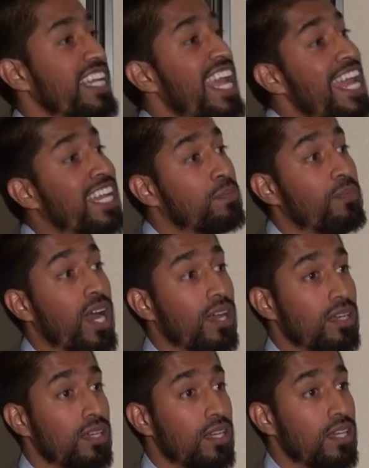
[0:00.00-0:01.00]
Hikmah
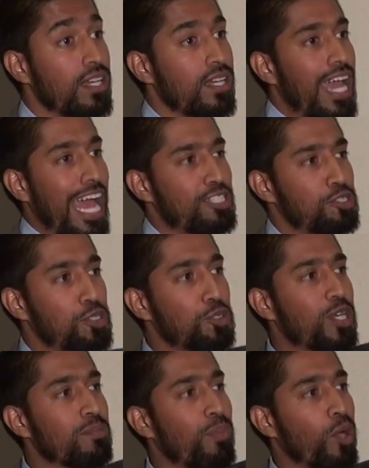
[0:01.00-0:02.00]
has two
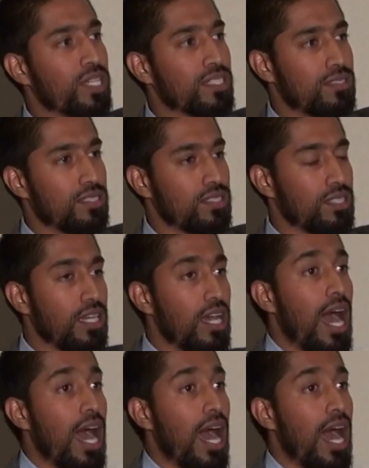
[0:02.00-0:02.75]
components.